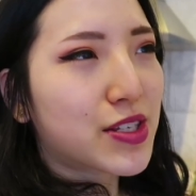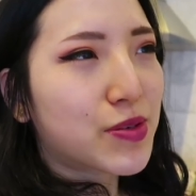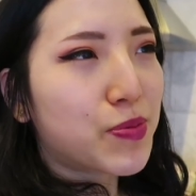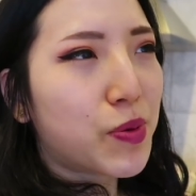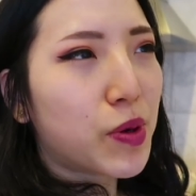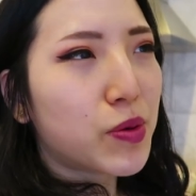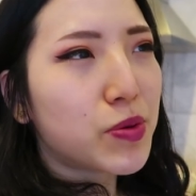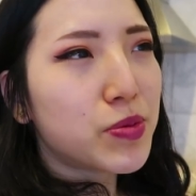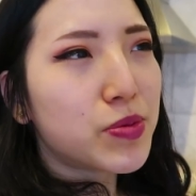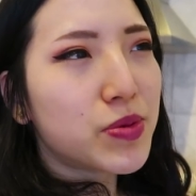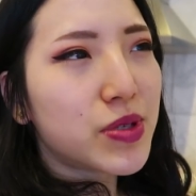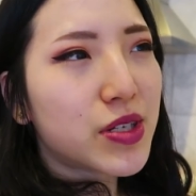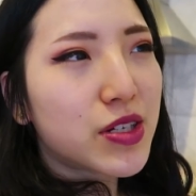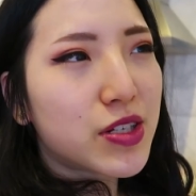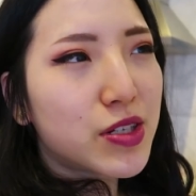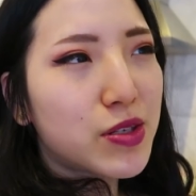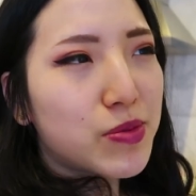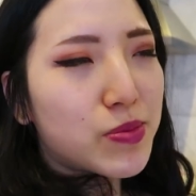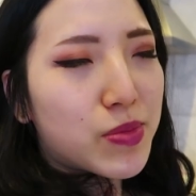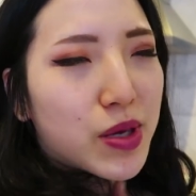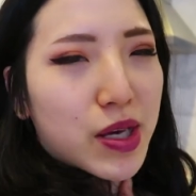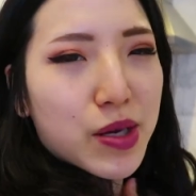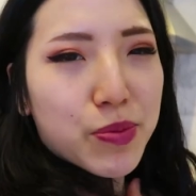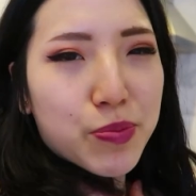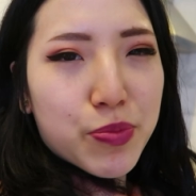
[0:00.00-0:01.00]
probably
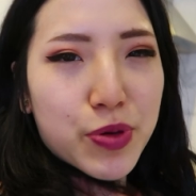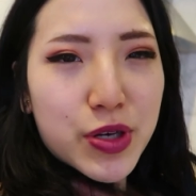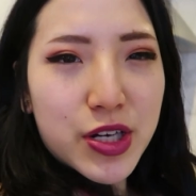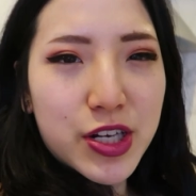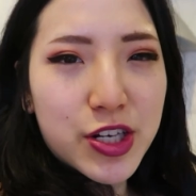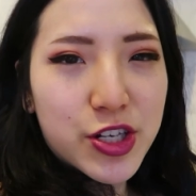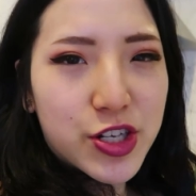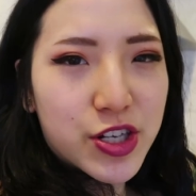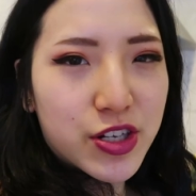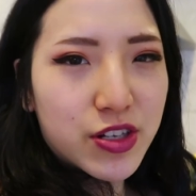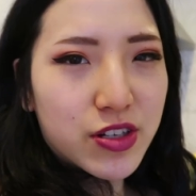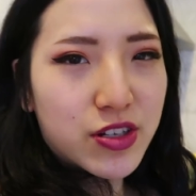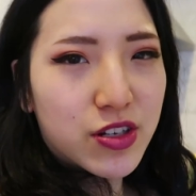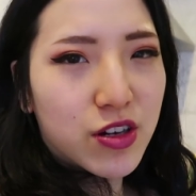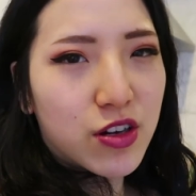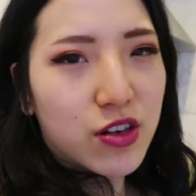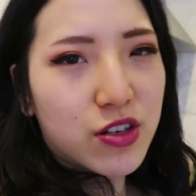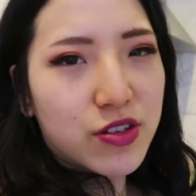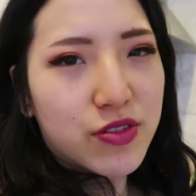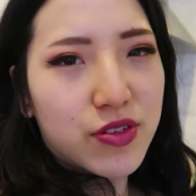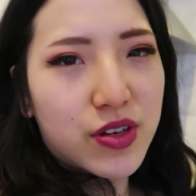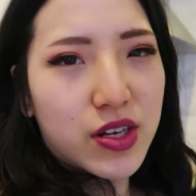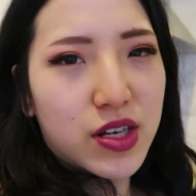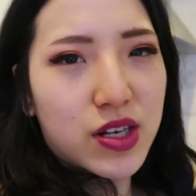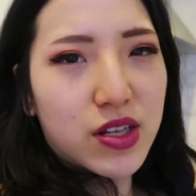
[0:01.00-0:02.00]
gonna be like pretty chill in
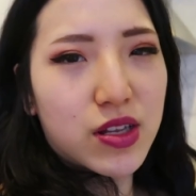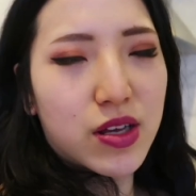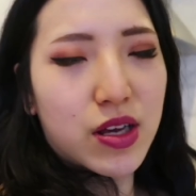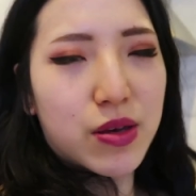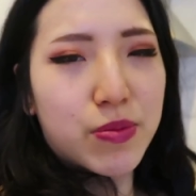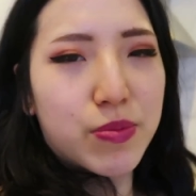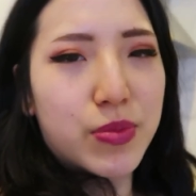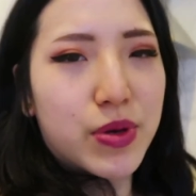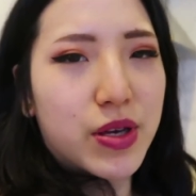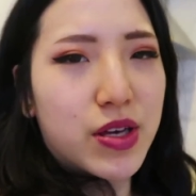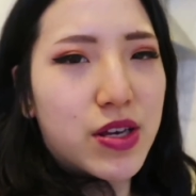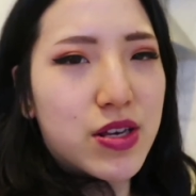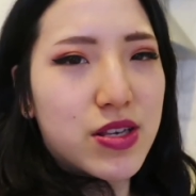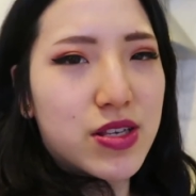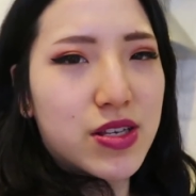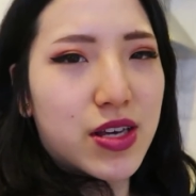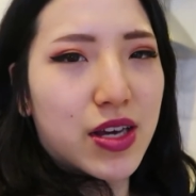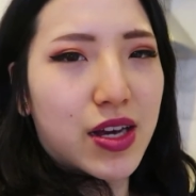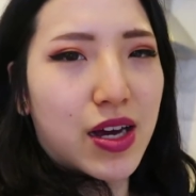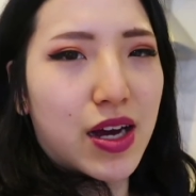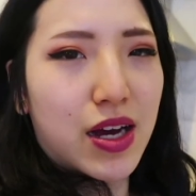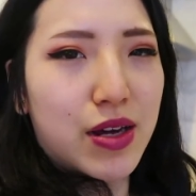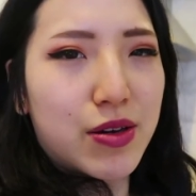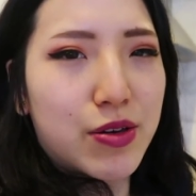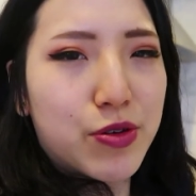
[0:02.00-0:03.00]
Oxford, like because
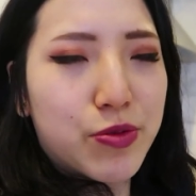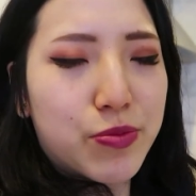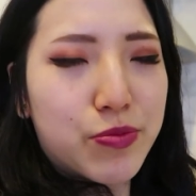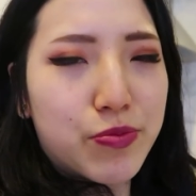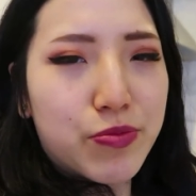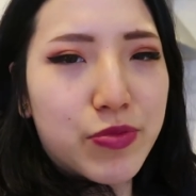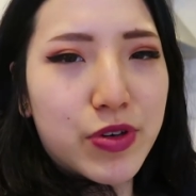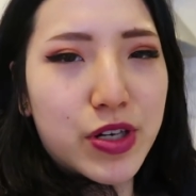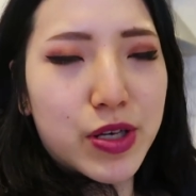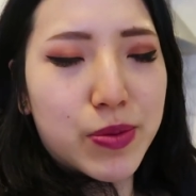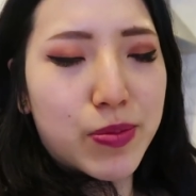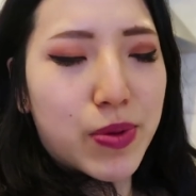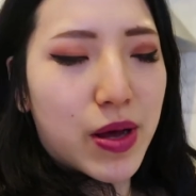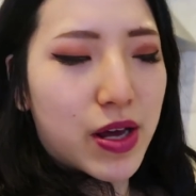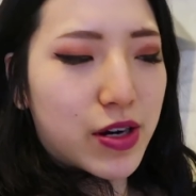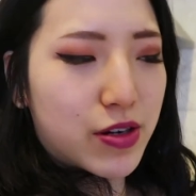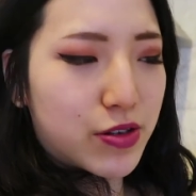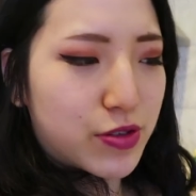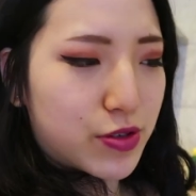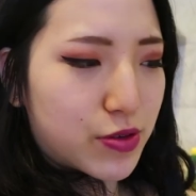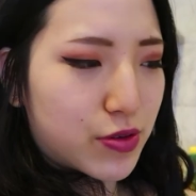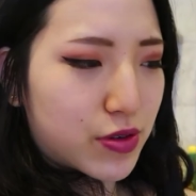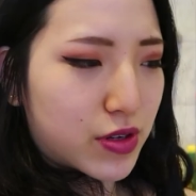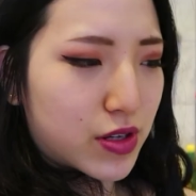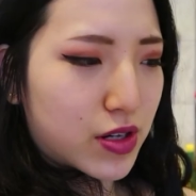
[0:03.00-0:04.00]
like I don't really plan
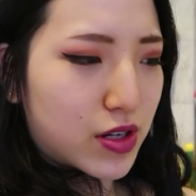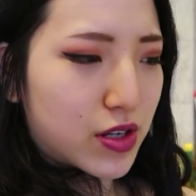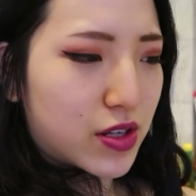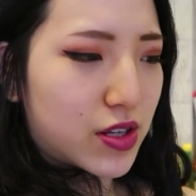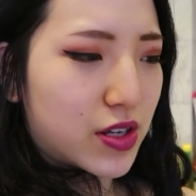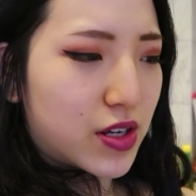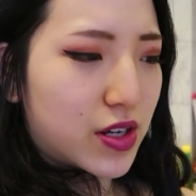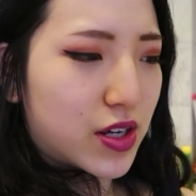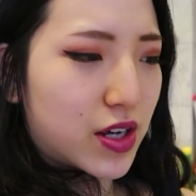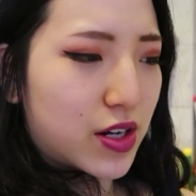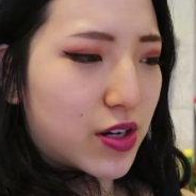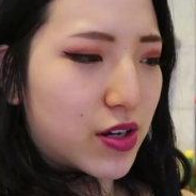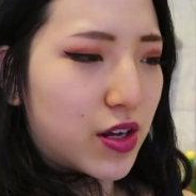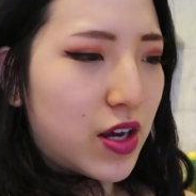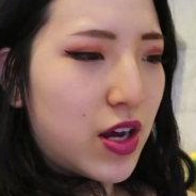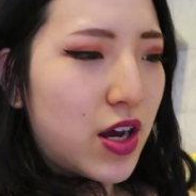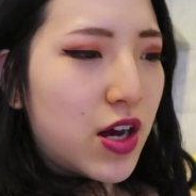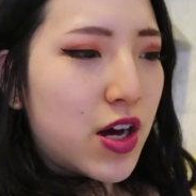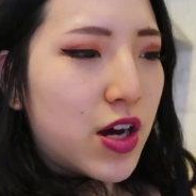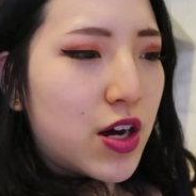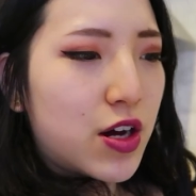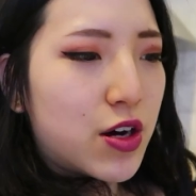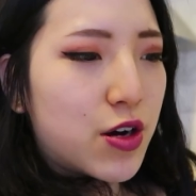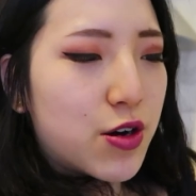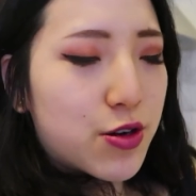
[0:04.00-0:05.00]
on doing anything, and
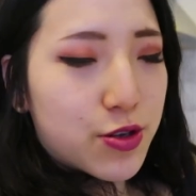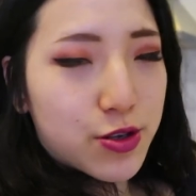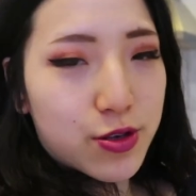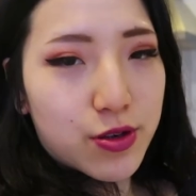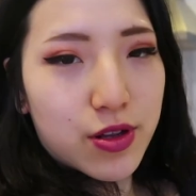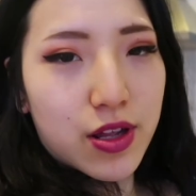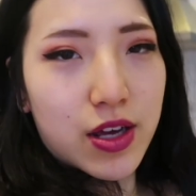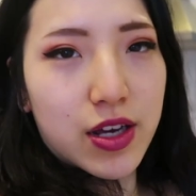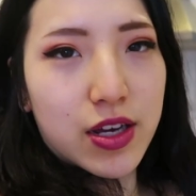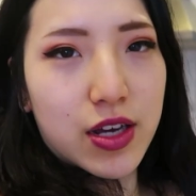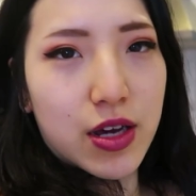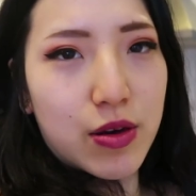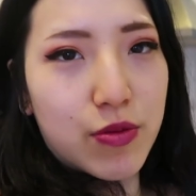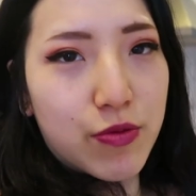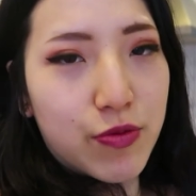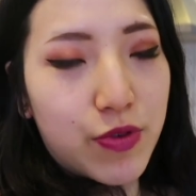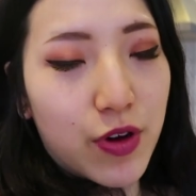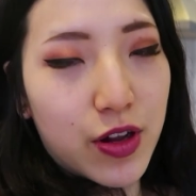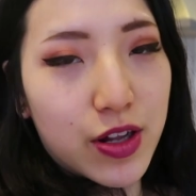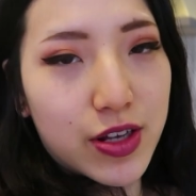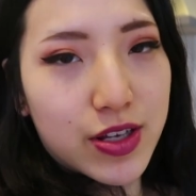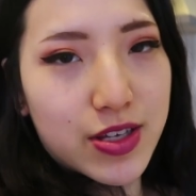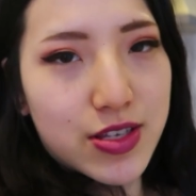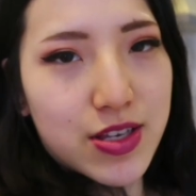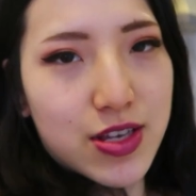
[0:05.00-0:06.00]
also like I'm
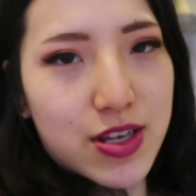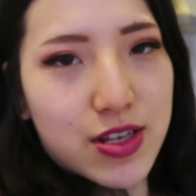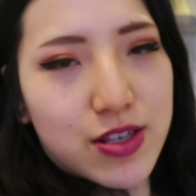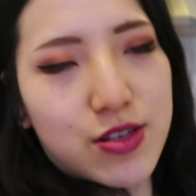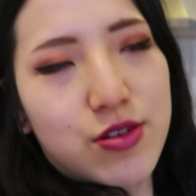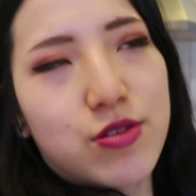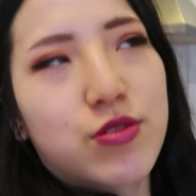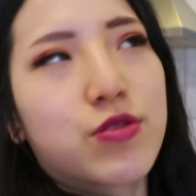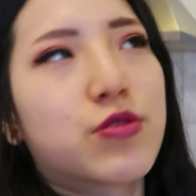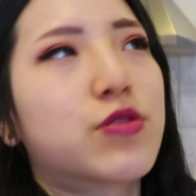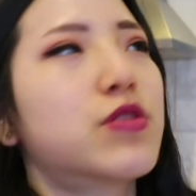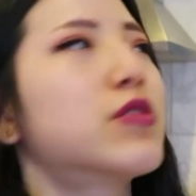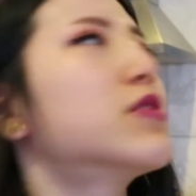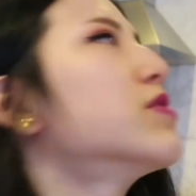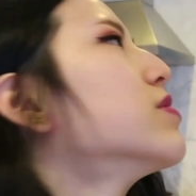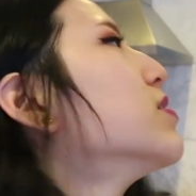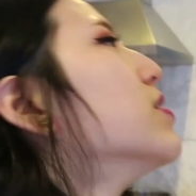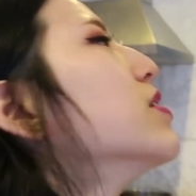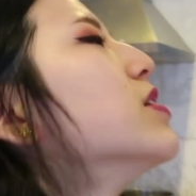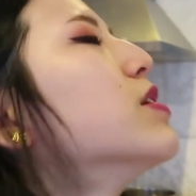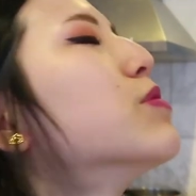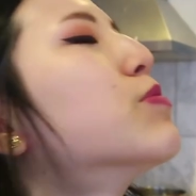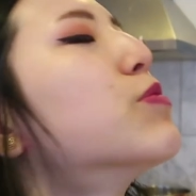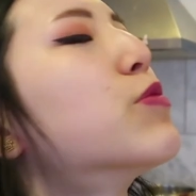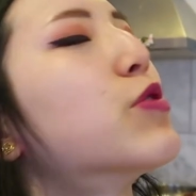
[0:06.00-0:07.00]
falling sick, so
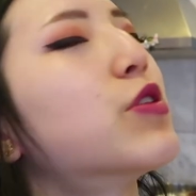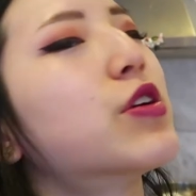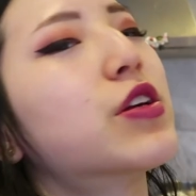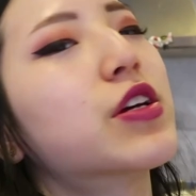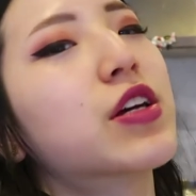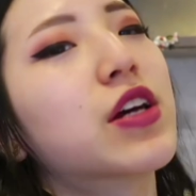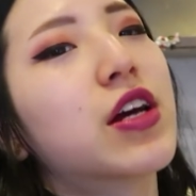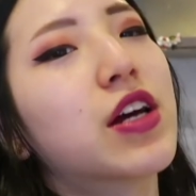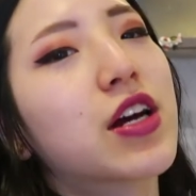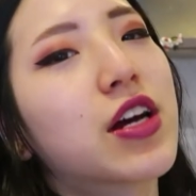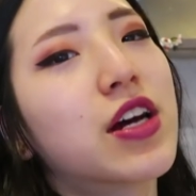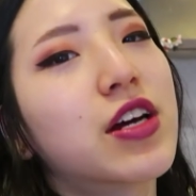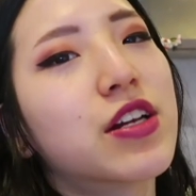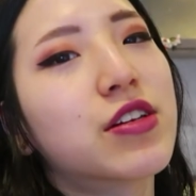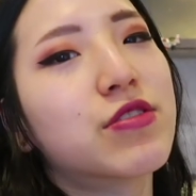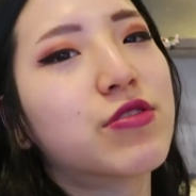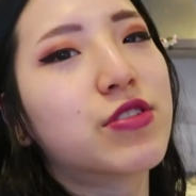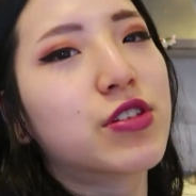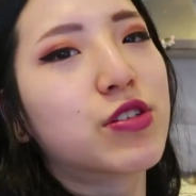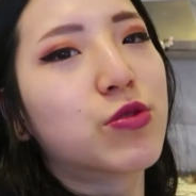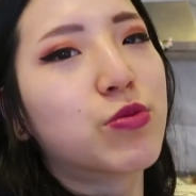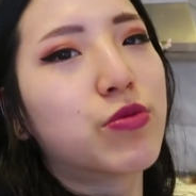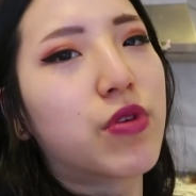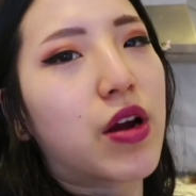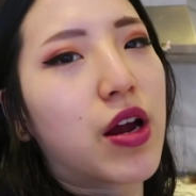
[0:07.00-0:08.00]
in the morning I kind
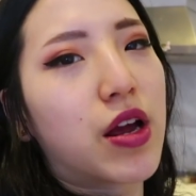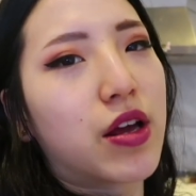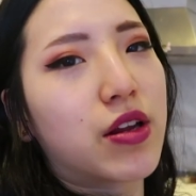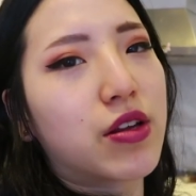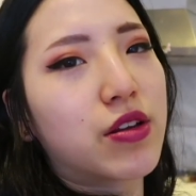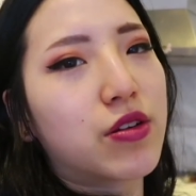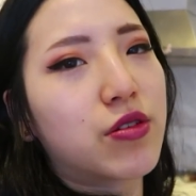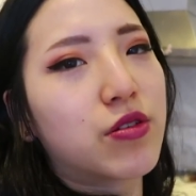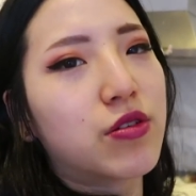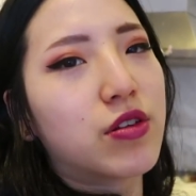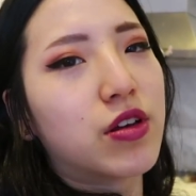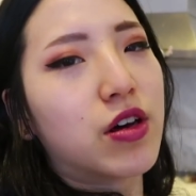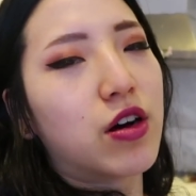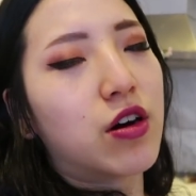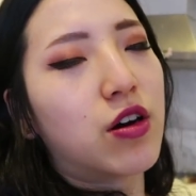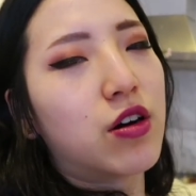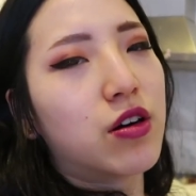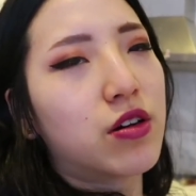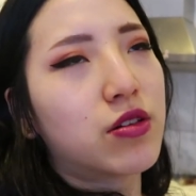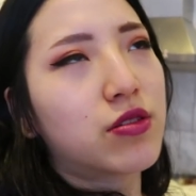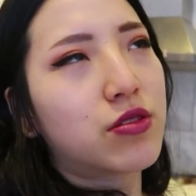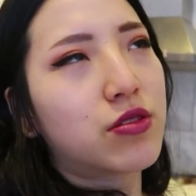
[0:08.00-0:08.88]
of just ran to the